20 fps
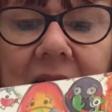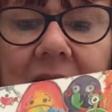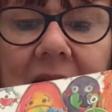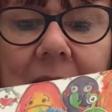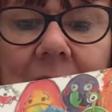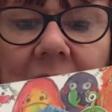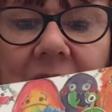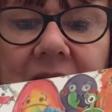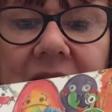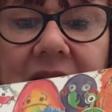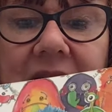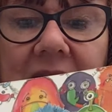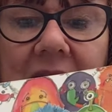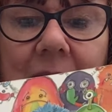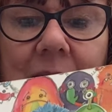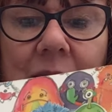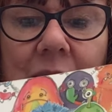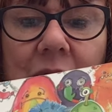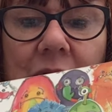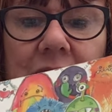Monster
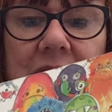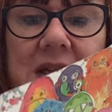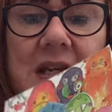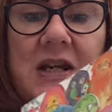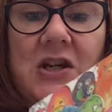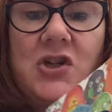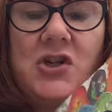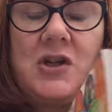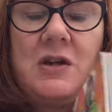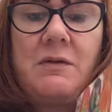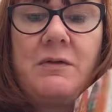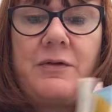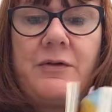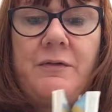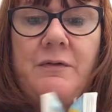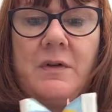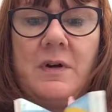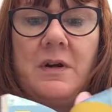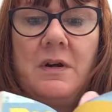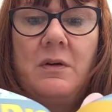Handbook takes you
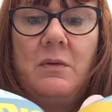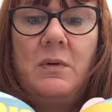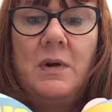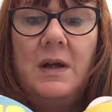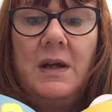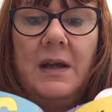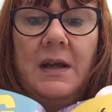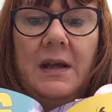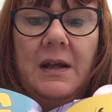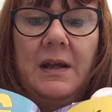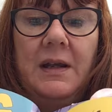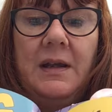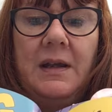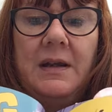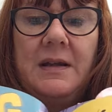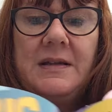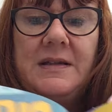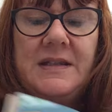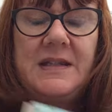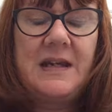through
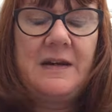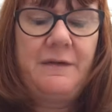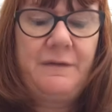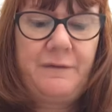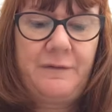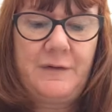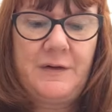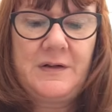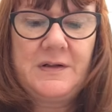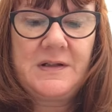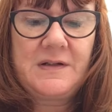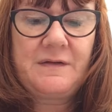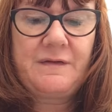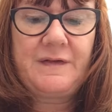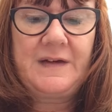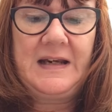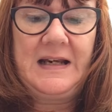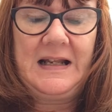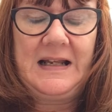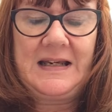different
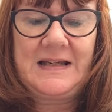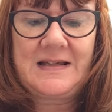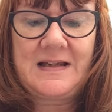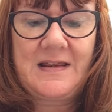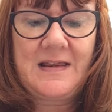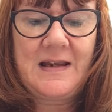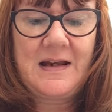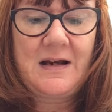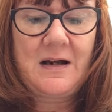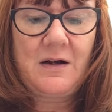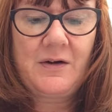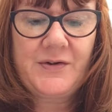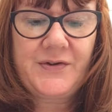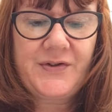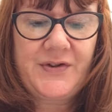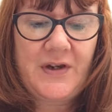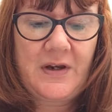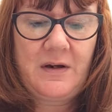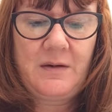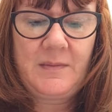feelings, and there are
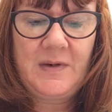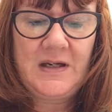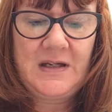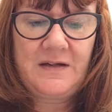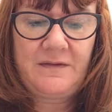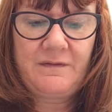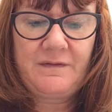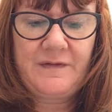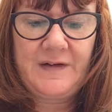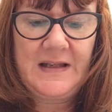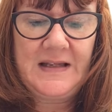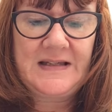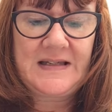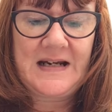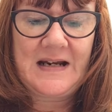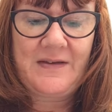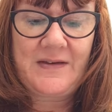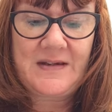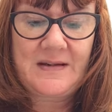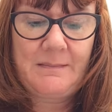so many different feelings, and
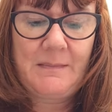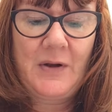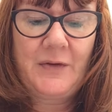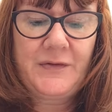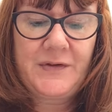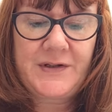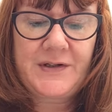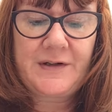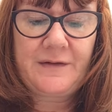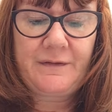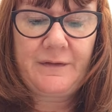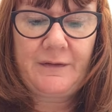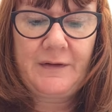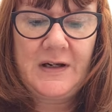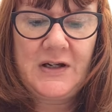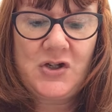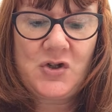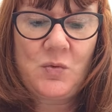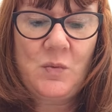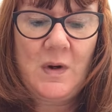how there's a monster for
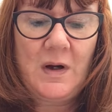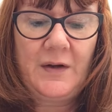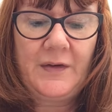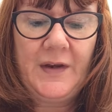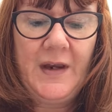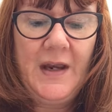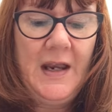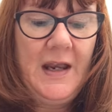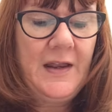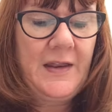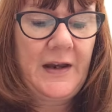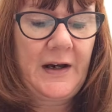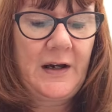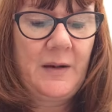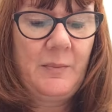each one that can